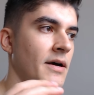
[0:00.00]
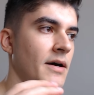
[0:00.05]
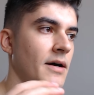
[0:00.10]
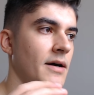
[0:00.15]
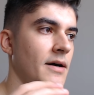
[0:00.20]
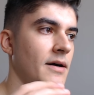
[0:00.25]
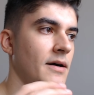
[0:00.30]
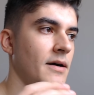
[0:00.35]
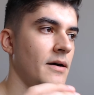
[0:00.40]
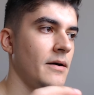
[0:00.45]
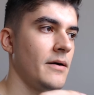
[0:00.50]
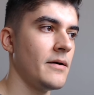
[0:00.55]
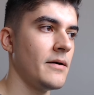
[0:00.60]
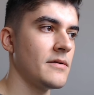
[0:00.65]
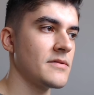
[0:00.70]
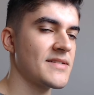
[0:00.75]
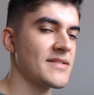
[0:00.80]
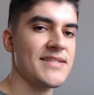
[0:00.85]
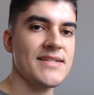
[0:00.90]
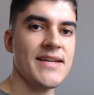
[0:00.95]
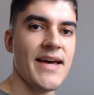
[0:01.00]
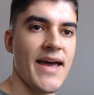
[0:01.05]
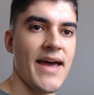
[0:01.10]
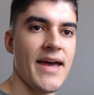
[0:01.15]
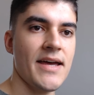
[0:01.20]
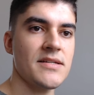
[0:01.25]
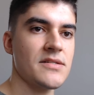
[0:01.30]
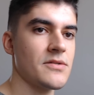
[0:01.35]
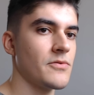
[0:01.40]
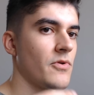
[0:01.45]
a
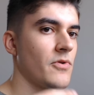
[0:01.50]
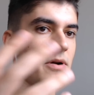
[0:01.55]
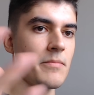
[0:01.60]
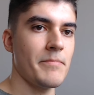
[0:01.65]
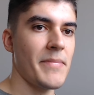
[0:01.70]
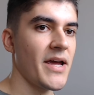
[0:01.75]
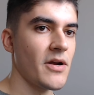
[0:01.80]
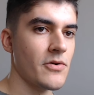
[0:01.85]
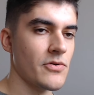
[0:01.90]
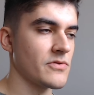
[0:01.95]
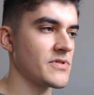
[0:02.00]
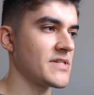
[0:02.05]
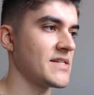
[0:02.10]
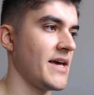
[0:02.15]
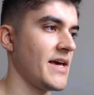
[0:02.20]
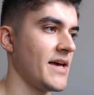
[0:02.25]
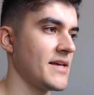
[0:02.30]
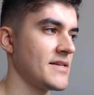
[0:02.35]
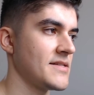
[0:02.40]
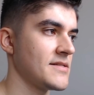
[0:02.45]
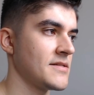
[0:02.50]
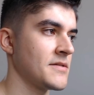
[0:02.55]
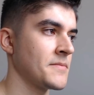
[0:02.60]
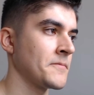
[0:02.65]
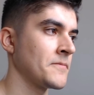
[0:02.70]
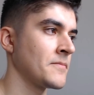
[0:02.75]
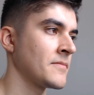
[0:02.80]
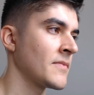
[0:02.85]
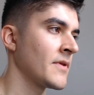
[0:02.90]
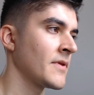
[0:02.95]
SaaS or a micro SaaS.
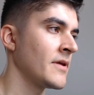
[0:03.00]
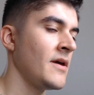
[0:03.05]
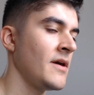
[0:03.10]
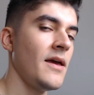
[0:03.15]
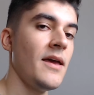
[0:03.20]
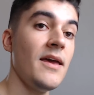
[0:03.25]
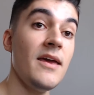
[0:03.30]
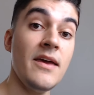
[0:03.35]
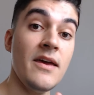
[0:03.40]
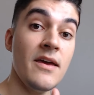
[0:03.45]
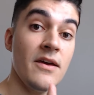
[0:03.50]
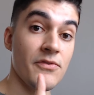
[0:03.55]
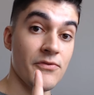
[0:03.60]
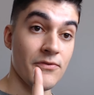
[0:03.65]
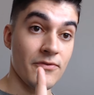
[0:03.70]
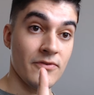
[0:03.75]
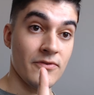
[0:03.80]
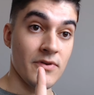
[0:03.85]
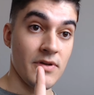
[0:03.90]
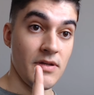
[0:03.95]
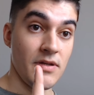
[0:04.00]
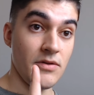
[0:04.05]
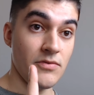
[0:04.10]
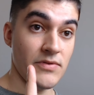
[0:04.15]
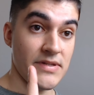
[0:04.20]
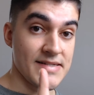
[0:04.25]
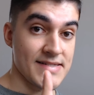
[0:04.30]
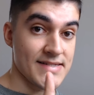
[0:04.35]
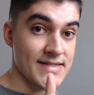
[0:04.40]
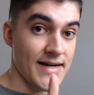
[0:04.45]
If you
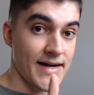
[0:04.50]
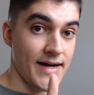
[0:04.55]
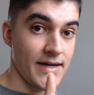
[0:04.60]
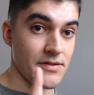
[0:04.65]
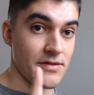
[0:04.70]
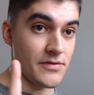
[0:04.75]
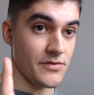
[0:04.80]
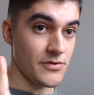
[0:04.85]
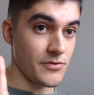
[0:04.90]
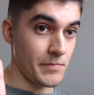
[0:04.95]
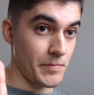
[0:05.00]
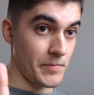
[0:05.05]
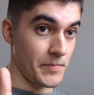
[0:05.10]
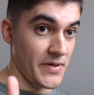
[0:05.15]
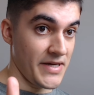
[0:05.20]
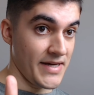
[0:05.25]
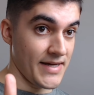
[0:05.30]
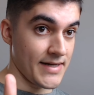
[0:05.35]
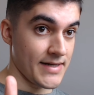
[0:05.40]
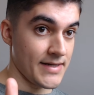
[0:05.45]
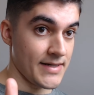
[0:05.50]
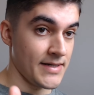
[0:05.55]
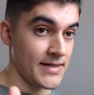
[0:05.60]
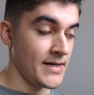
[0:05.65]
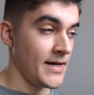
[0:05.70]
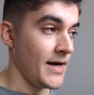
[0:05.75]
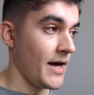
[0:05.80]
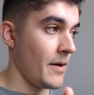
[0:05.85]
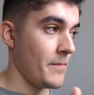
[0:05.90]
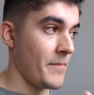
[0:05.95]
decide to pick
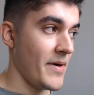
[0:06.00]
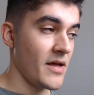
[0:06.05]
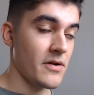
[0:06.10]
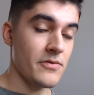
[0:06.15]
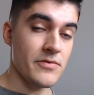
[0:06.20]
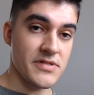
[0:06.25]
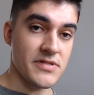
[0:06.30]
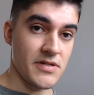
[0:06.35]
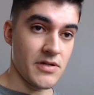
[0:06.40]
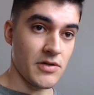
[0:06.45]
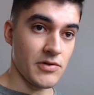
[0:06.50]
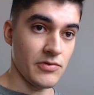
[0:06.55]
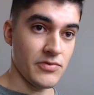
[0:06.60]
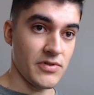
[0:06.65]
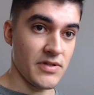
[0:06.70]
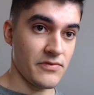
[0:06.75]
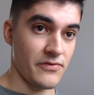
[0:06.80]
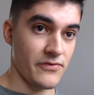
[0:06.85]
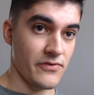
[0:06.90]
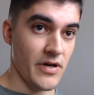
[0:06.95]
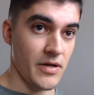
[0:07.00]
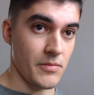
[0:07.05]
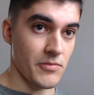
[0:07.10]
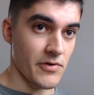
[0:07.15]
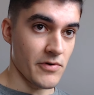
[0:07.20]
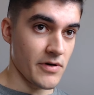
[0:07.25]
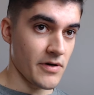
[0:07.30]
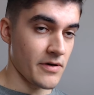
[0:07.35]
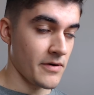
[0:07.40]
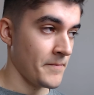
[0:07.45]
a batteries included
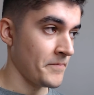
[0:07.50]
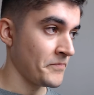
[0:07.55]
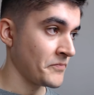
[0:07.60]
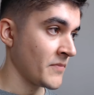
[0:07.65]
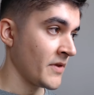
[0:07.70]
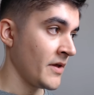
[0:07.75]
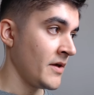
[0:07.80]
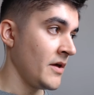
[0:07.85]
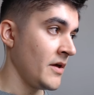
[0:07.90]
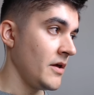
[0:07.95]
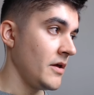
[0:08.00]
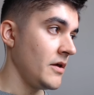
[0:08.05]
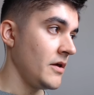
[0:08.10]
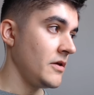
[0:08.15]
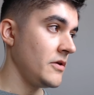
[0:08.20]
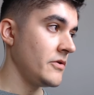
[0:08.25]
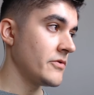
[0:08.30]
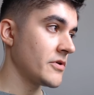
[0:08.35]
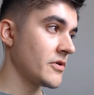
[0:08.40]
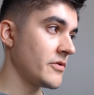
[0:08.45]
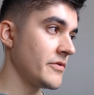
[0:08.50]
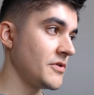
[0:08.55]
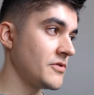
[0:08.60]
framework, you're going to